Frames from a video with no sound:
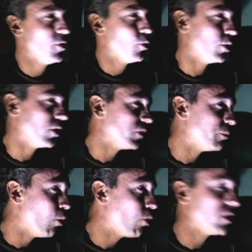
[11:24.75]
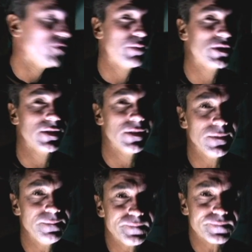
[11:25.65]
We're on the border of Brazil,
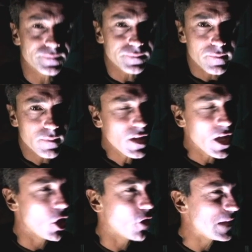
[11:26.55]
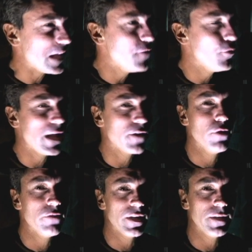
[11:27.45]
along the Ireng
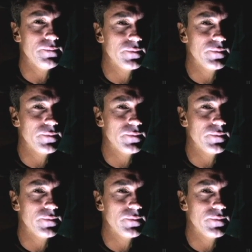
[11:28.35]
River.